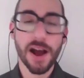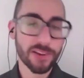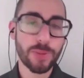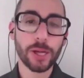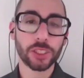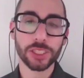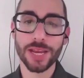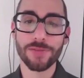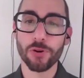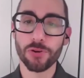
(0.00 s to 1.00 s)

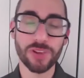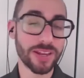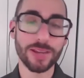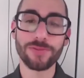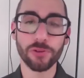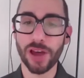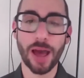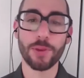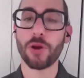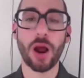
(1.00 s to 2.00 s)
especially if you're studying
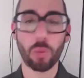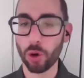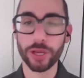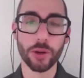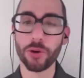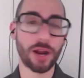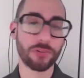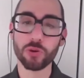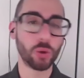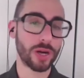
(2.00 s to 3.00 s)
full-time and you're not working, you're not
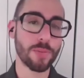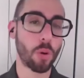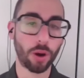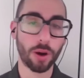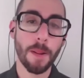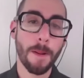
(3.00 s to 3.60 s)
in school anymore.